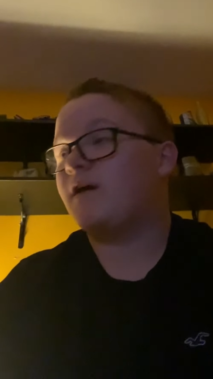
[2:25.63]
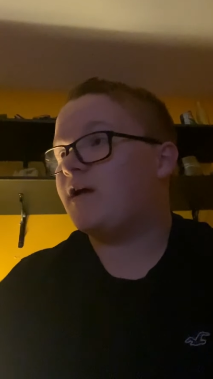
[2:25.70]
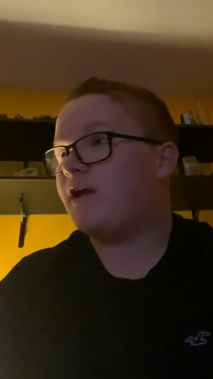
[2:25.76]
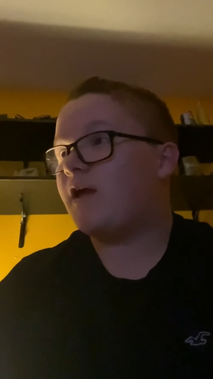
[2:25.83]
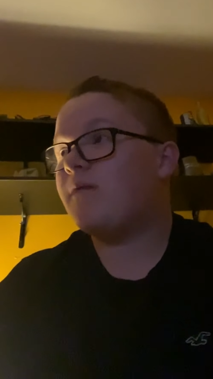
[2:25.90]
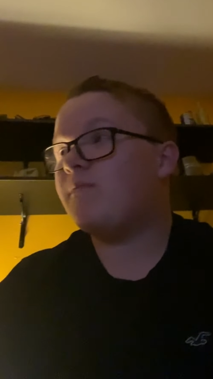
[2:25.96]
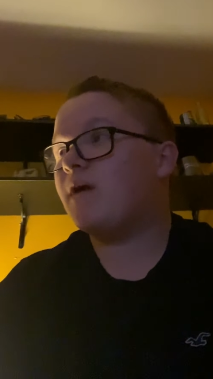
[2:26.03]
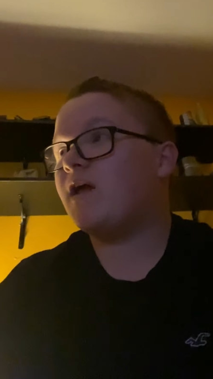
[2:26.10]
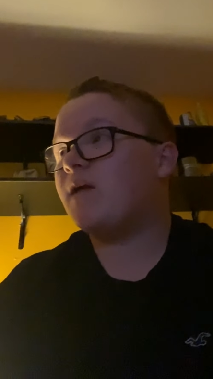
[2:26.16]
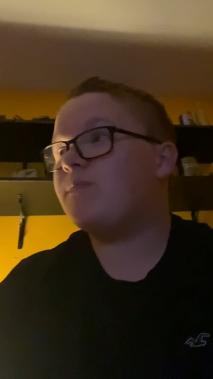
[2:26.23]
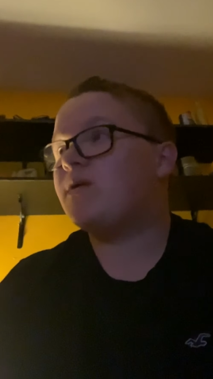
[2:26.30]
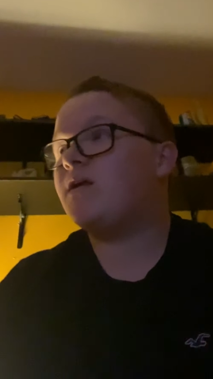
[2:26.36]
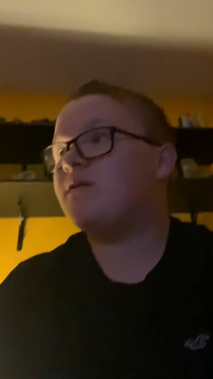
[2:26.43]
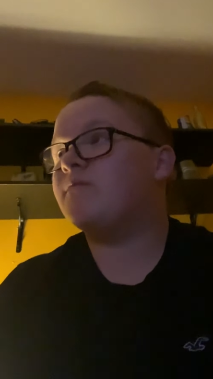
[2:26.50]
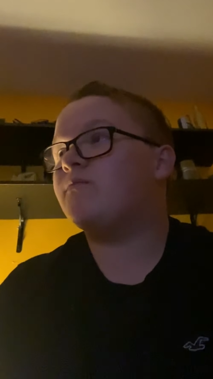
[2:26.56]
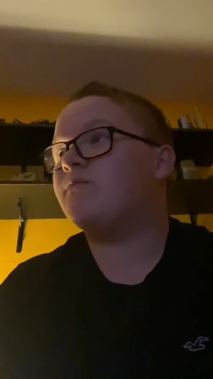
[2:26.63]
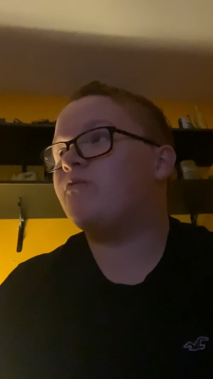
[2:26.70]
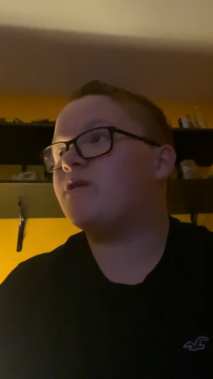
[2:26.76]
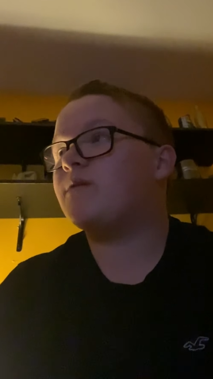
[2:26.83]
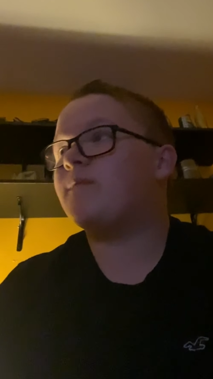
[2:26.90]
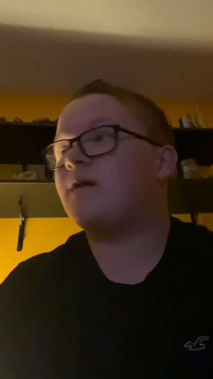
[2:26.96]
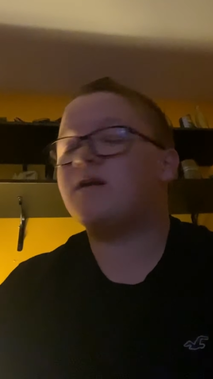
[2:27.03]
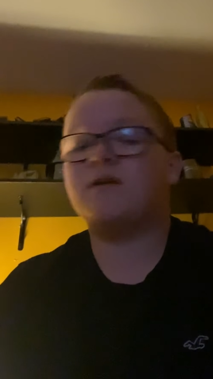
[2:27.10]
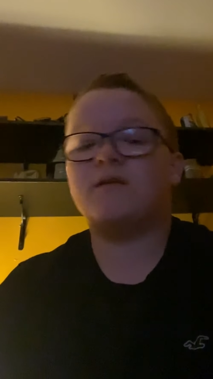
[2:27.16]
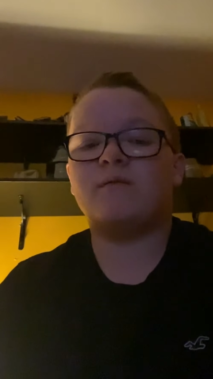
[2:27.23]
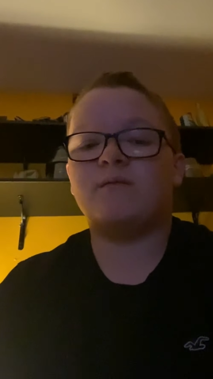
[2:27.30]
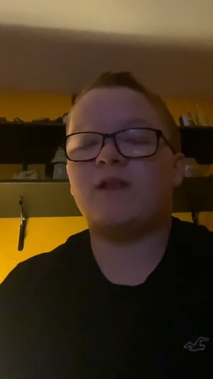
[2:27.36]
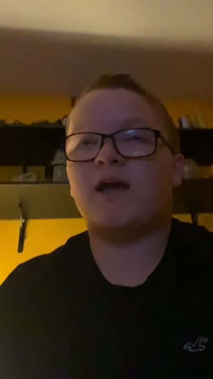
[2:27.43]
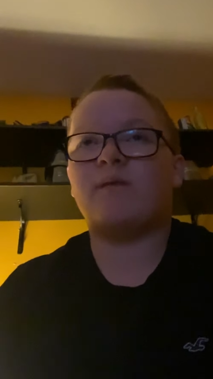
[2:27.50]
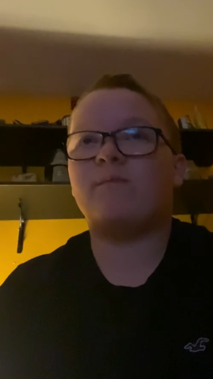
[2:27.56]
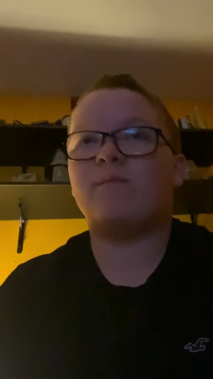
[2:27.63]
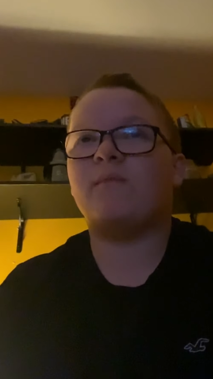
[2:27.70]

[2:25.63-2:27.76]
He may be one of my, like,